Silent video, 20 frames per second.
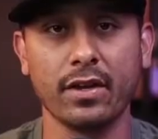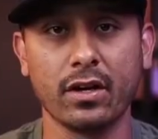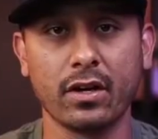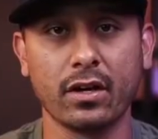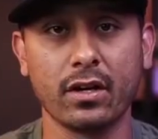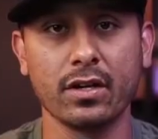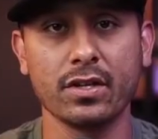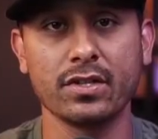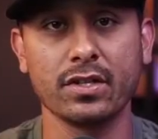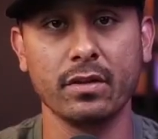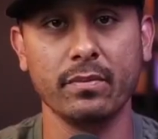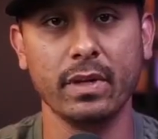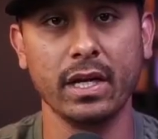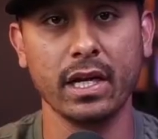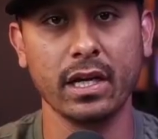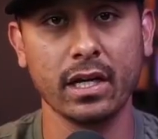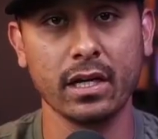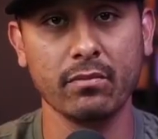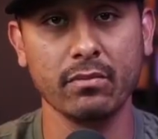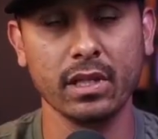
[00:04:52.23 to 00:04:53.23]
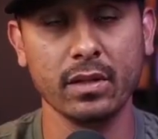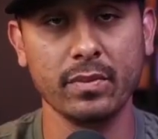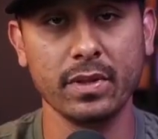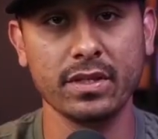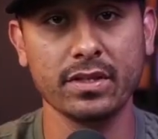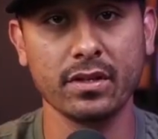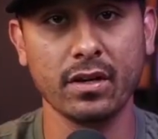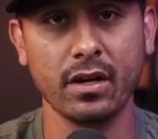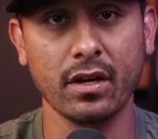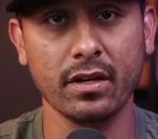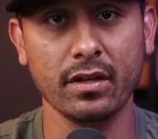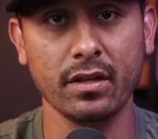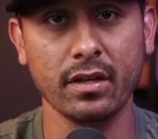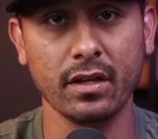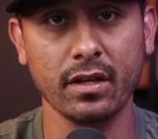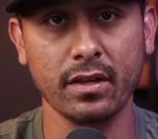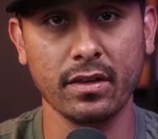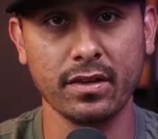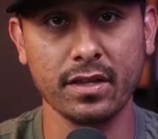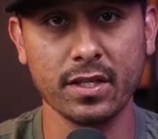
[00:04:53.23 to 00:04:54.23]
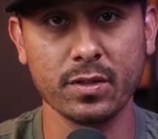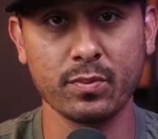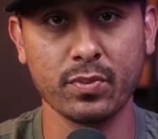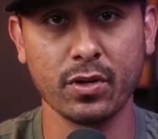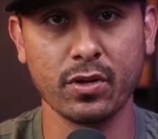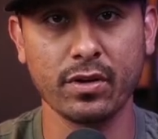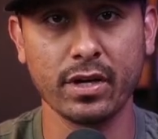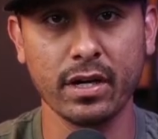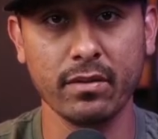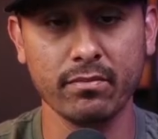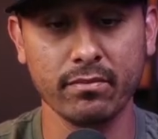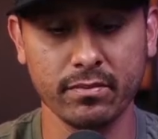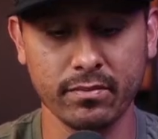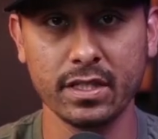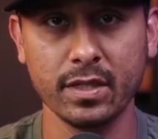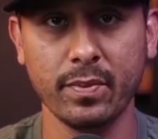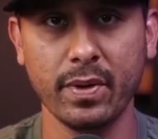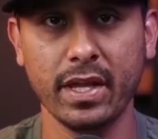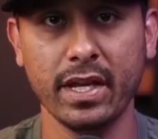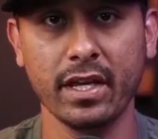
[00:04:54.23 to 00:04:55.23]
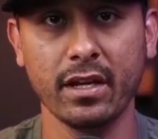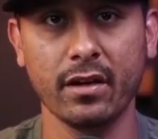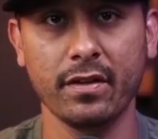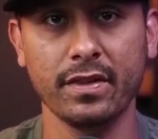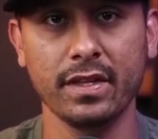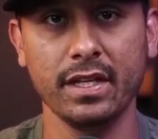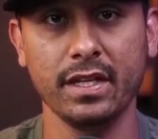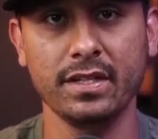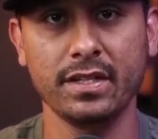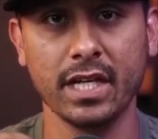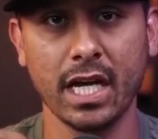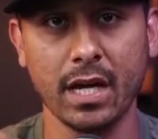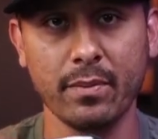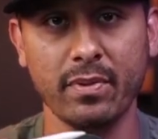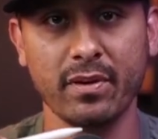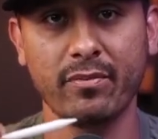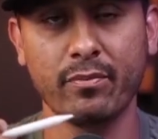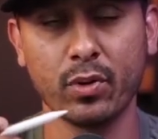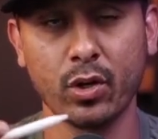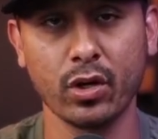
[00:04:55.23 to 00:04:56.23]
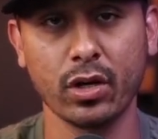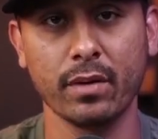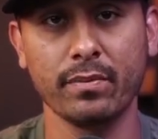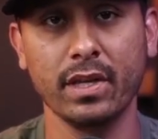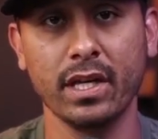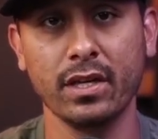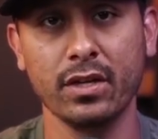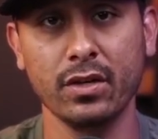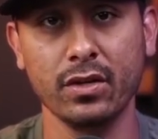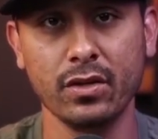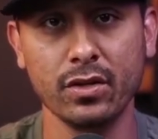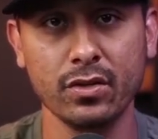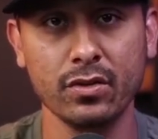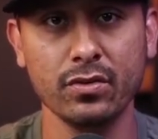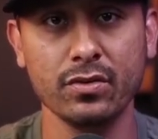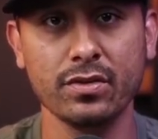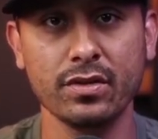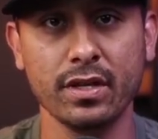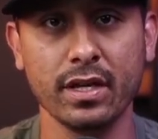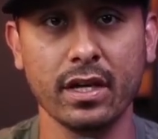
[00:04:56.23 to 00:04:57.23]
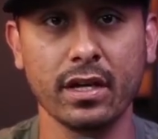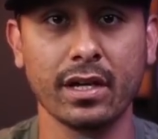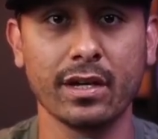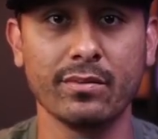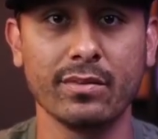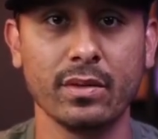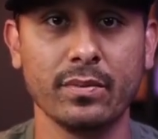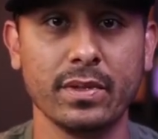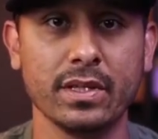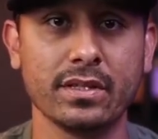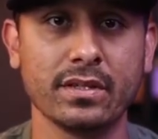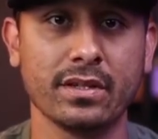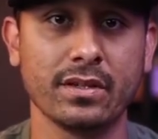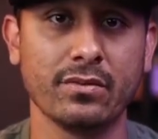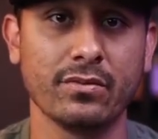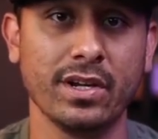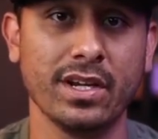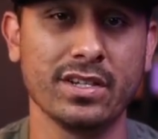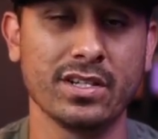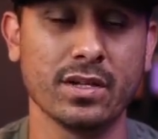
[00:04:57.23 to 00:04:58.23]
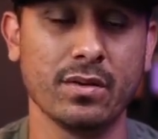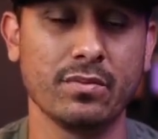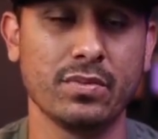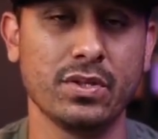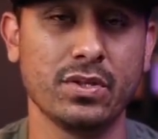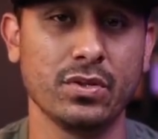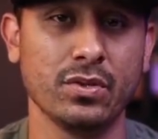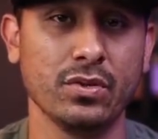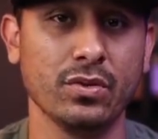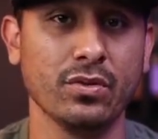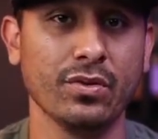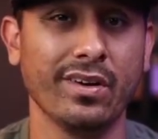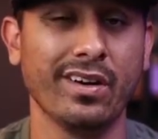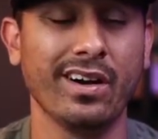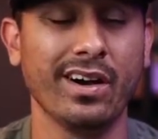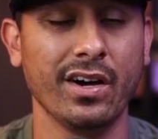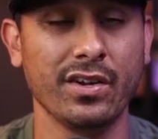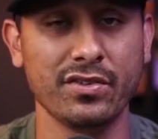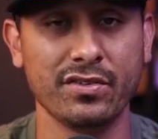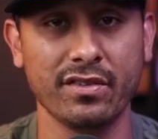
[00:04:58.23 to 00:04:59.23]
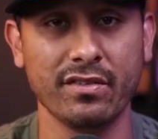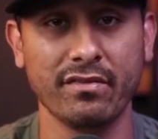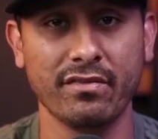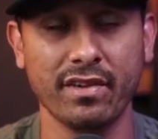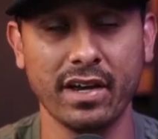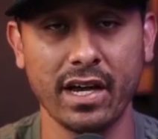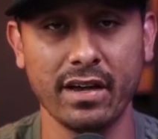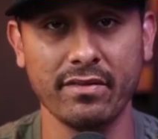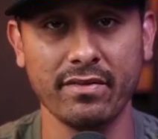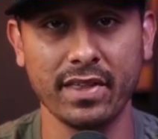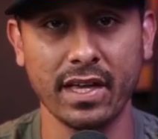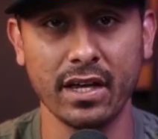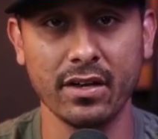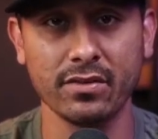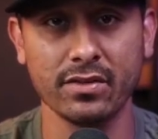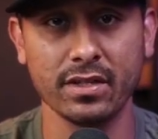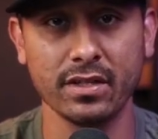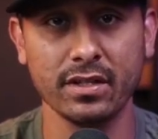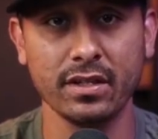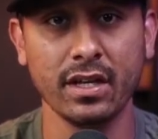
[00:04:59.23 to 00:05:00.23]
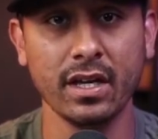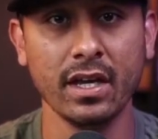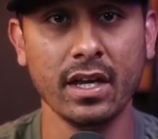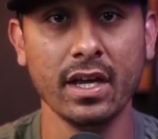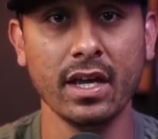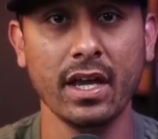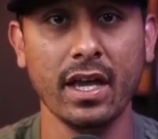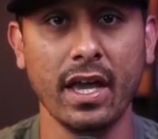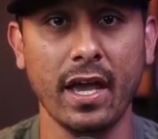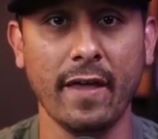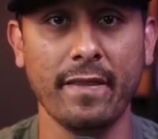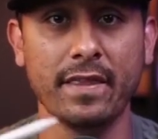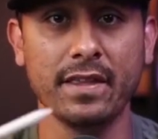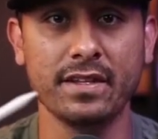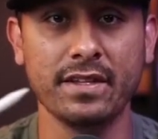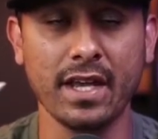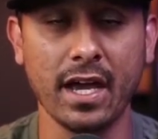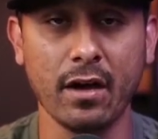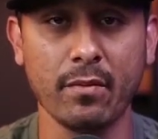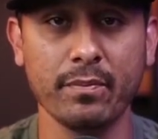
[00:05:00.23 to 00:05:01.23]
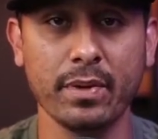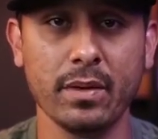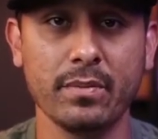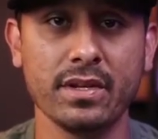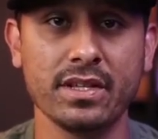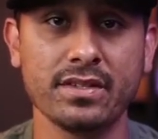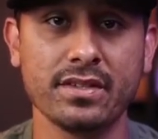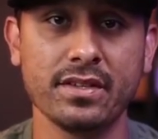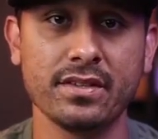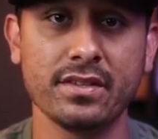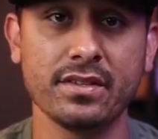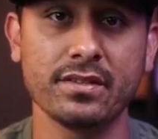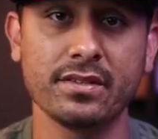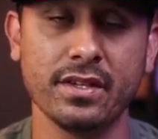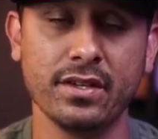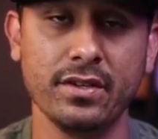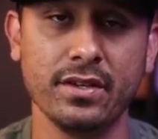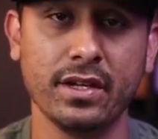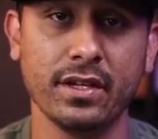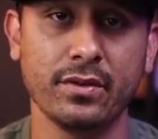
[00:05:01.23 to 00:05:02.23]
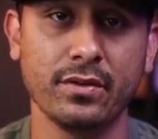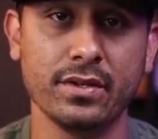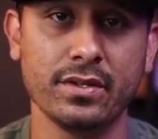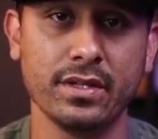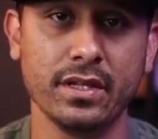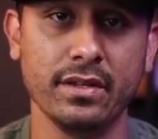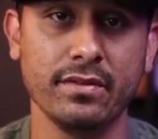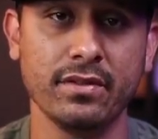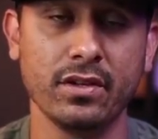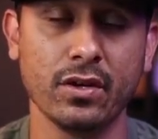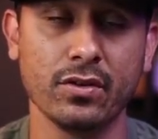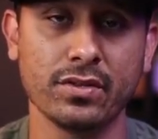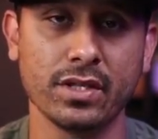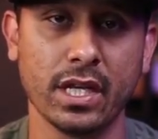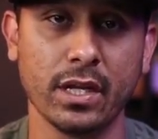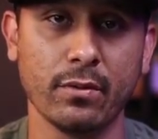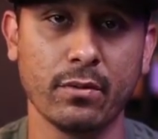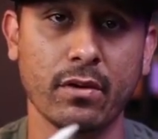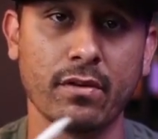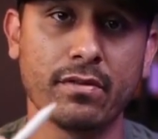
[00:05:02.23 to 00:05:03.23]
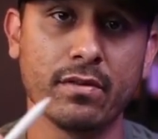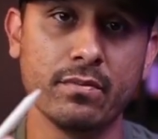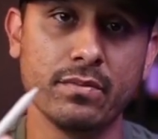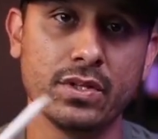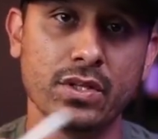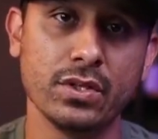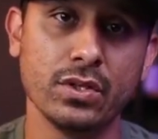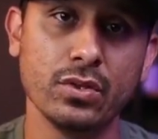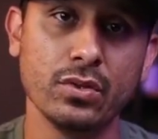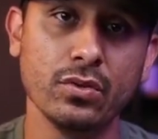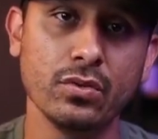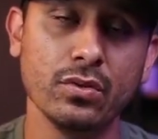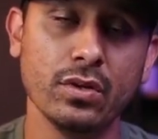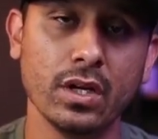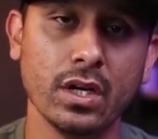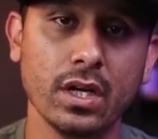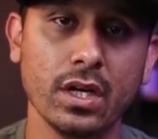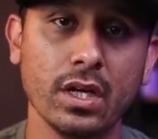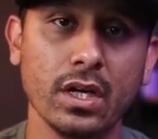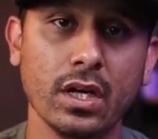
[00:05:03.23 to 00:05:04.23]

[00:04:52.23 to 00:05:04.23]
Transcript: there are some income limits on this program. Depending on the type of program that you use, the income limits can range up to $105,000, and the down payment assistance that you can receive goes anywhere from 2